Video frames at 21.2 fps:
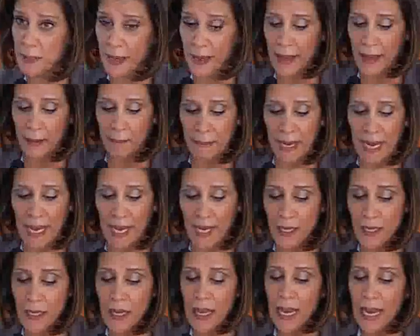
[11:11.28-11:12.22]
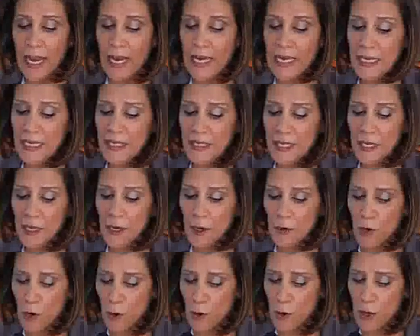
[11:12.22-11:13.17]
play a leading
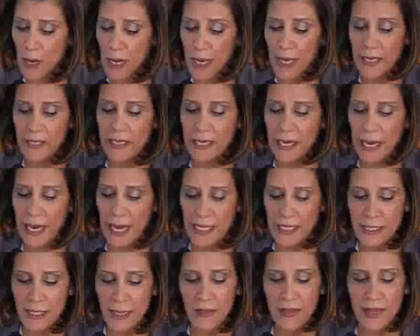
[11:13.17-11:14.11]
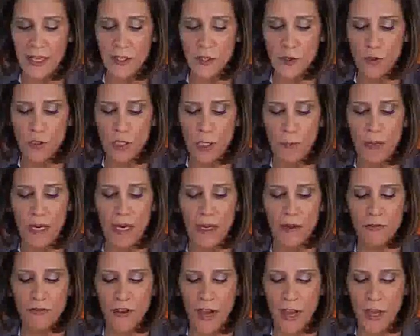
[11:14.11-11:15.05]
role in creating the suitable
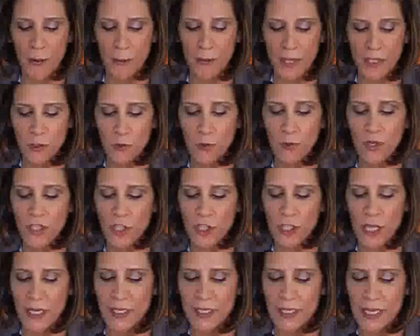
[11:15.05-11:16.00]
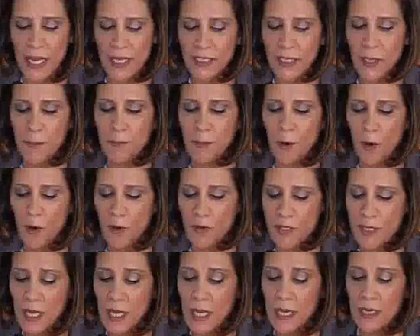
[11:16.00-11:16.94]
environment which does not impose
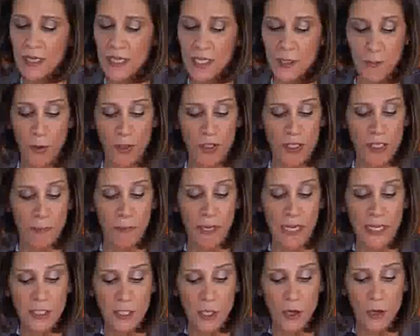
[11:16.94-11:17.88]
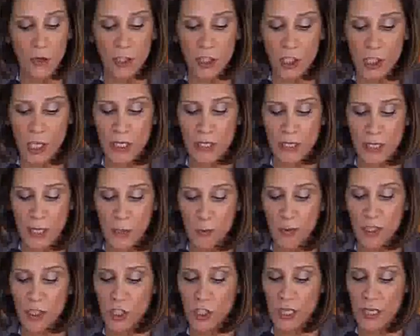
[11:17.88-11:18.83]
responsibility on children
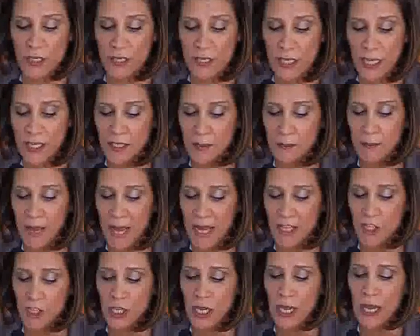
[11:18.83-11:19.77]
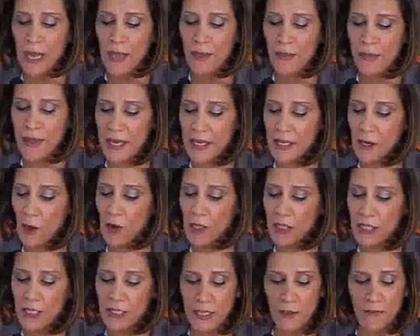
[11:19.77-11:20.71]
which does not match their
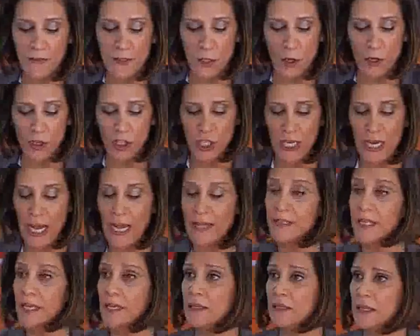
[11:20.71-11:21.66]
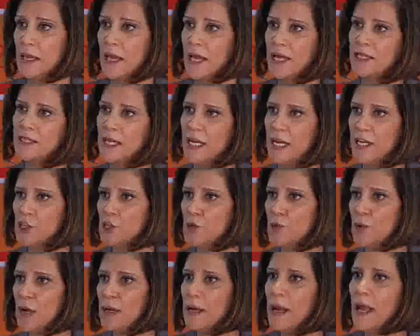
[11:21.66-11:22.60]
cognitive, social, and
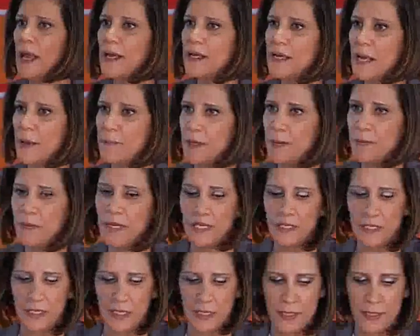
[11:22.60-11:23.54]
intellectual capabilities.